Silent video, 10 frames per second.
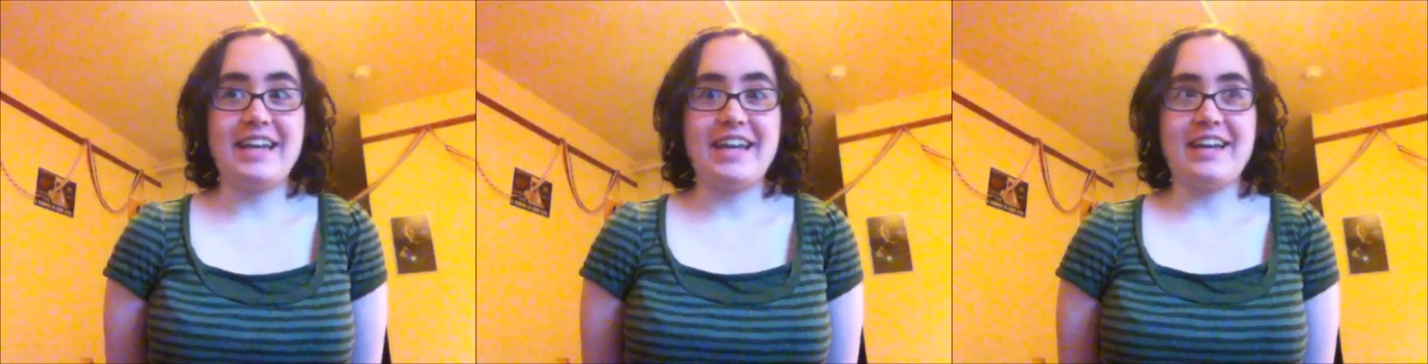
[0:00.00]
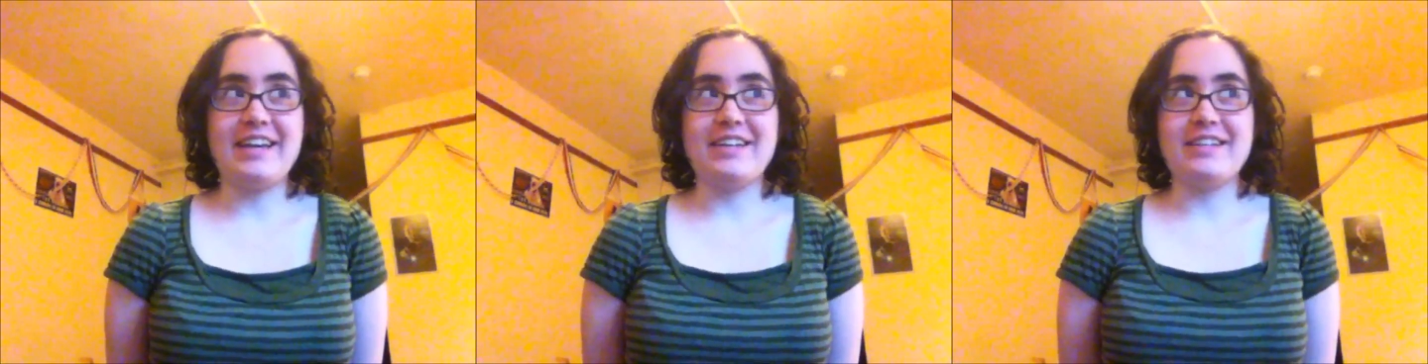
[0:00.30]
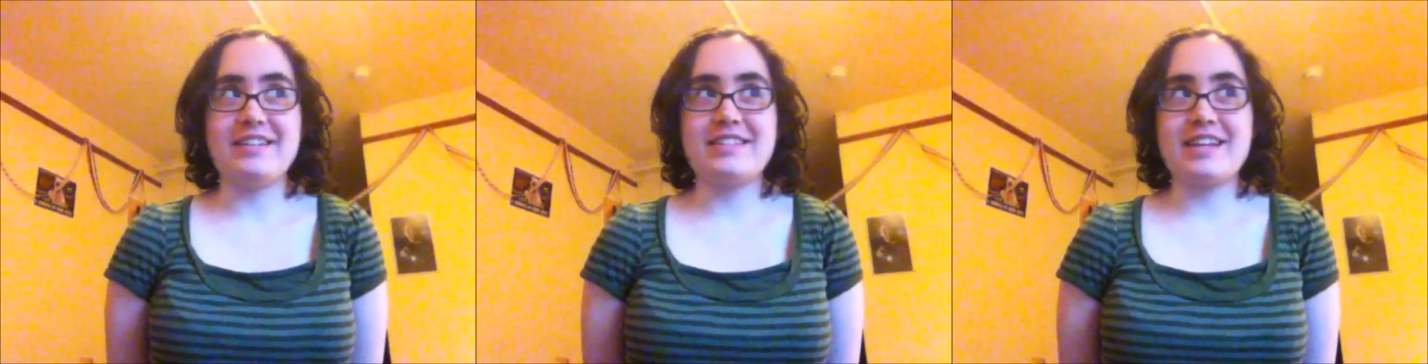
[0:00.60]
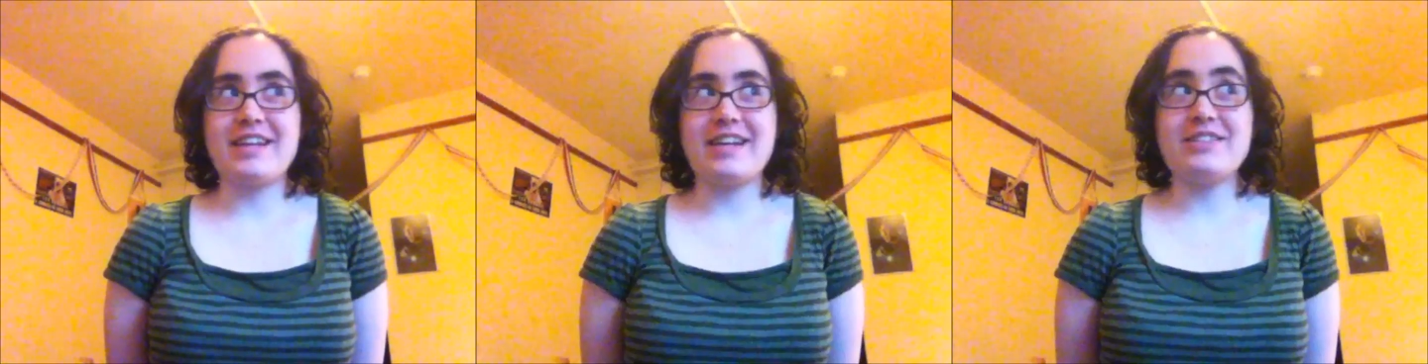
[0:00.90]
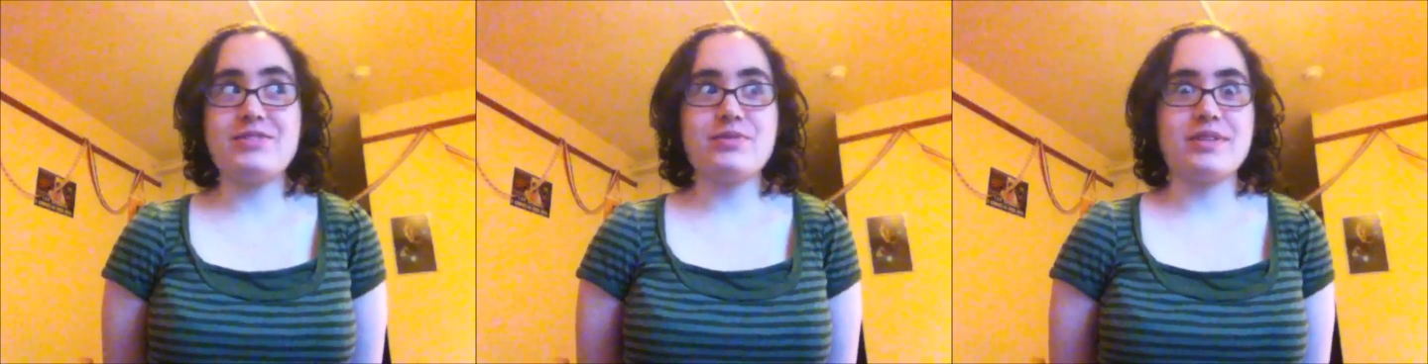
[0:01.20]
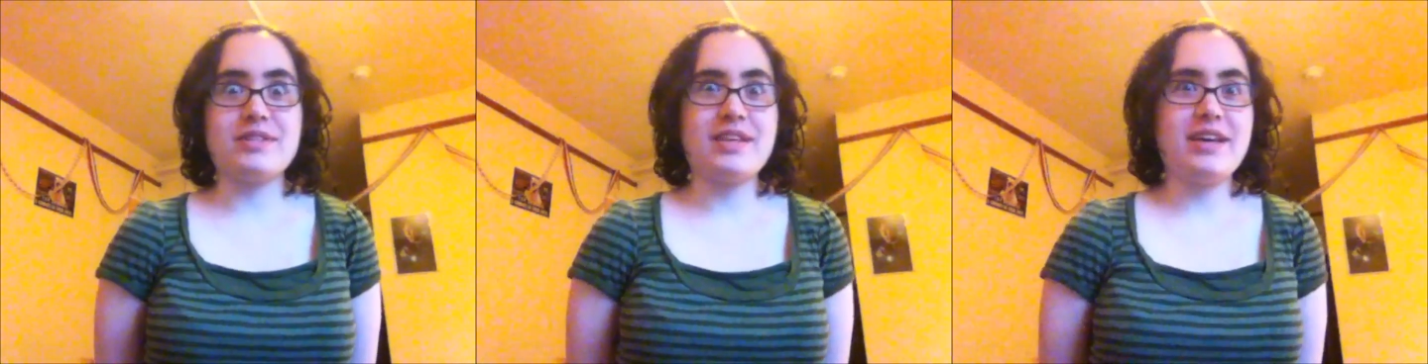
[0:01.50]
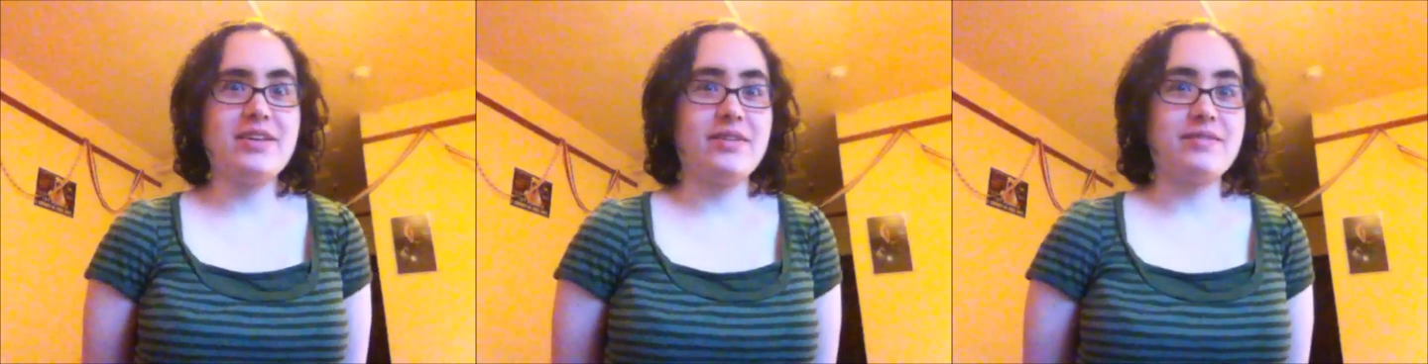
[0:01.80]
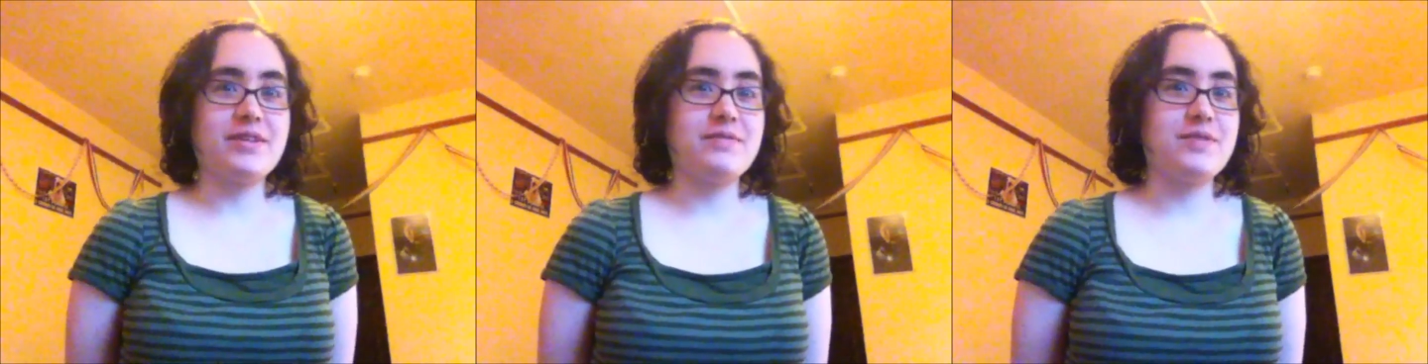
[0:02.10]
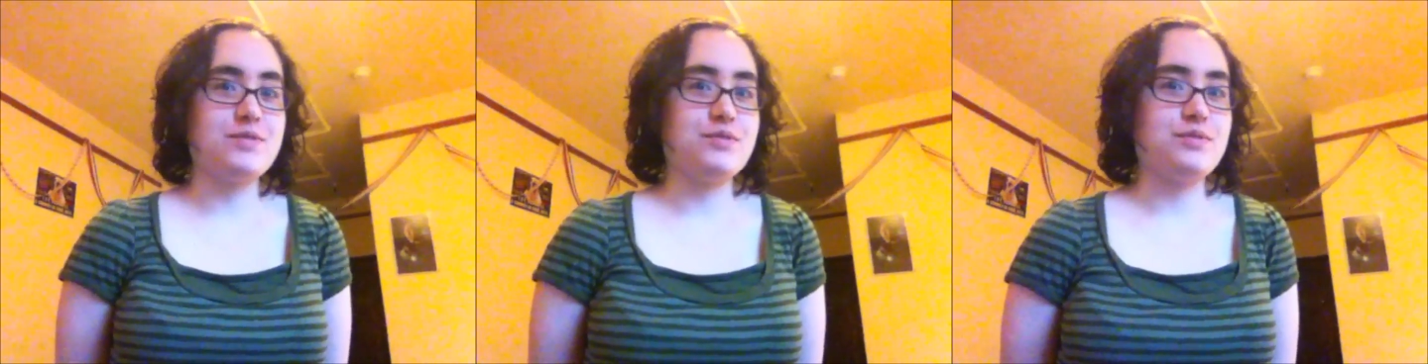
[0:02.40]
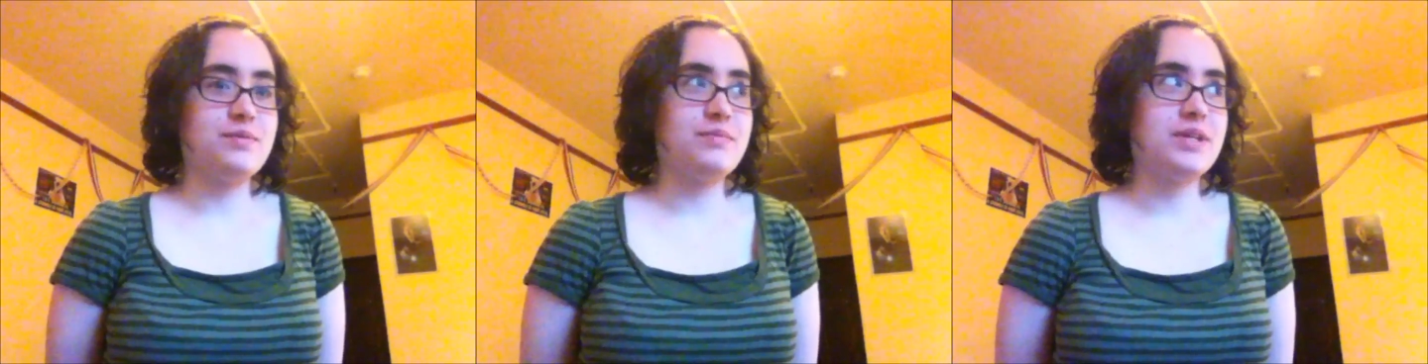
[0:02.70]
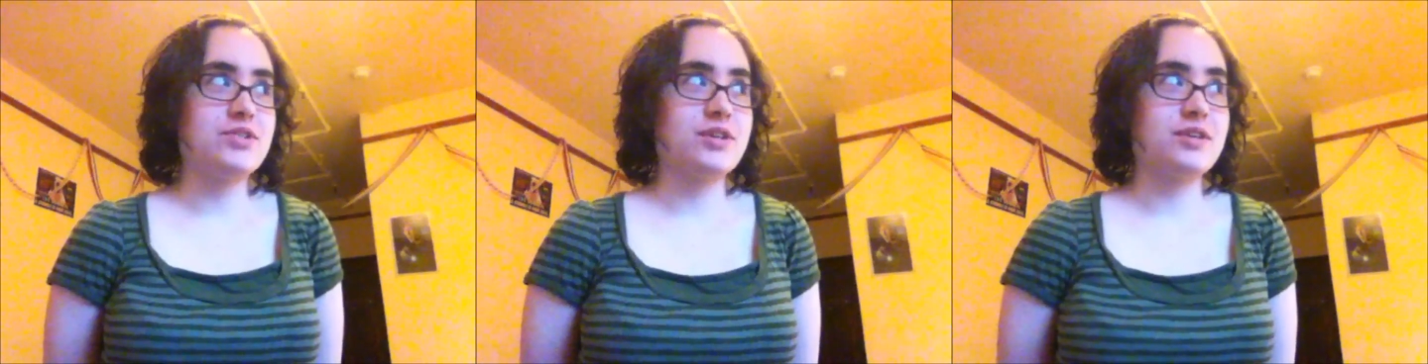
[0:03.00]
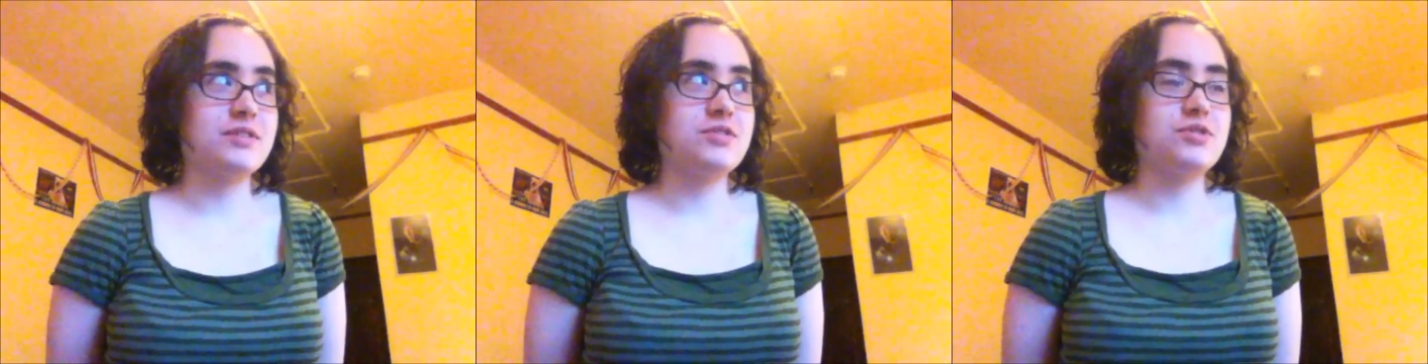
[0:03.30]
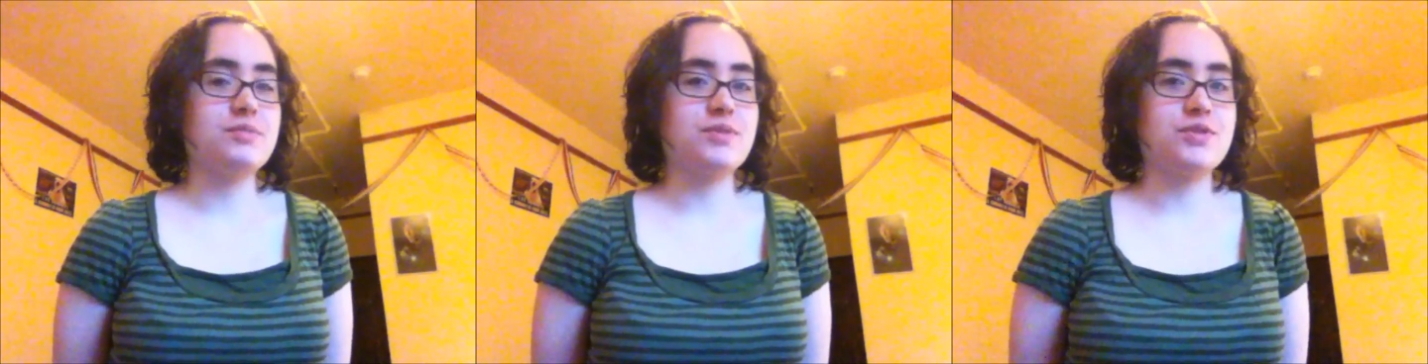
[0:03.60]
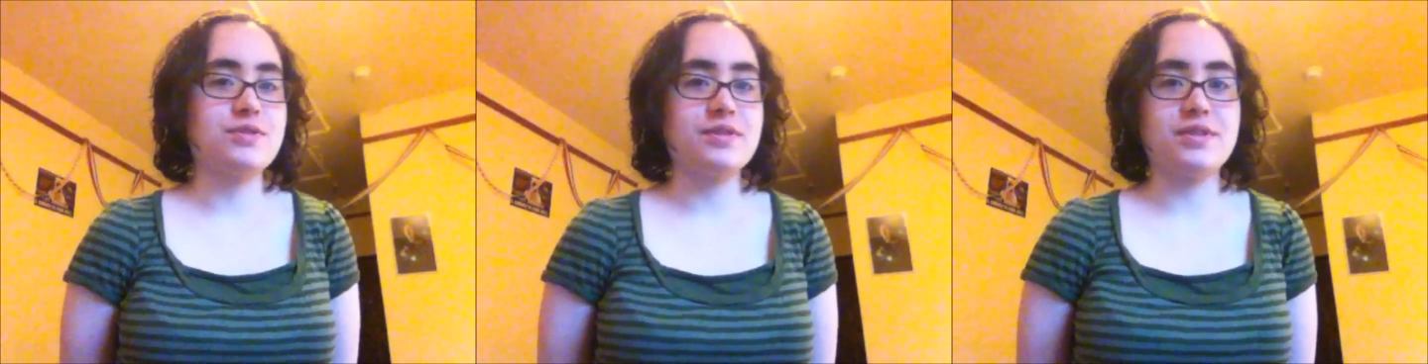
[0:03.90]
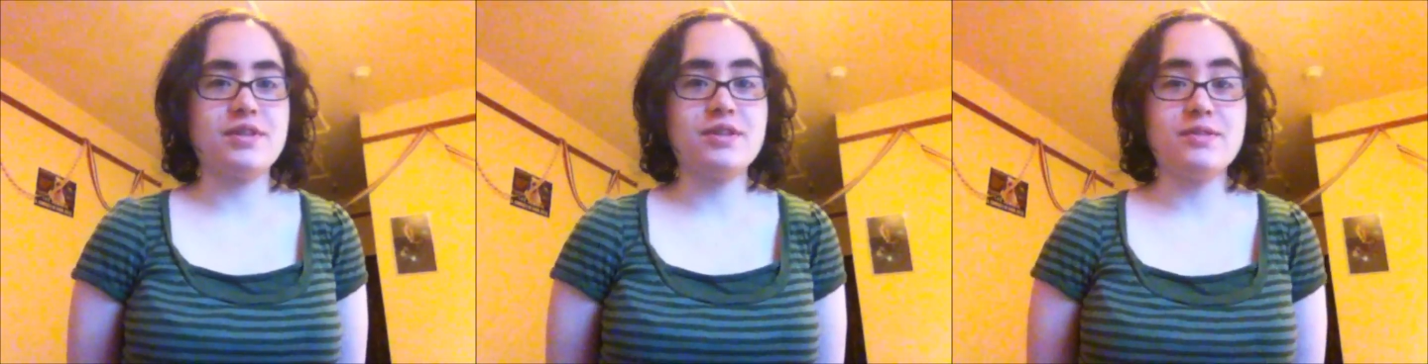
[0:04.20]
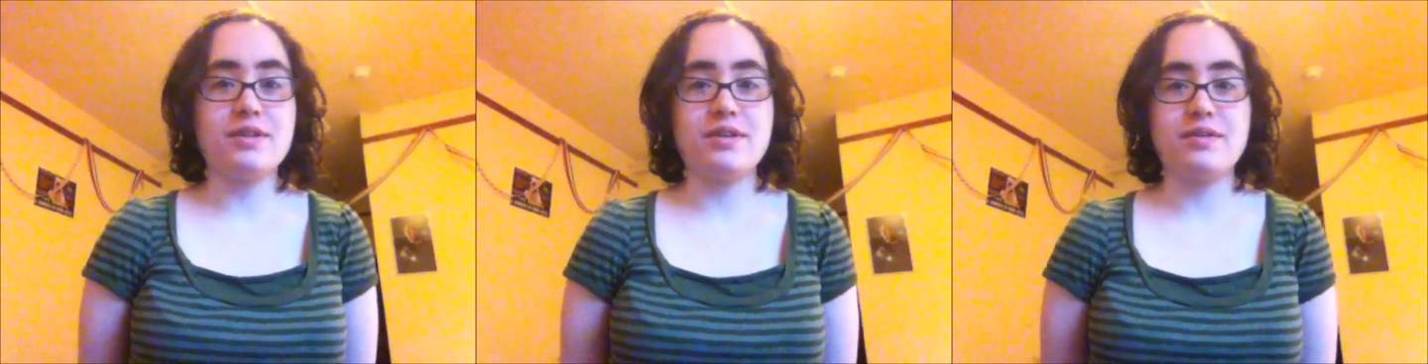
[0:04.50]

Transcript: And as you can tell, I've got a few patriotic streamers around here.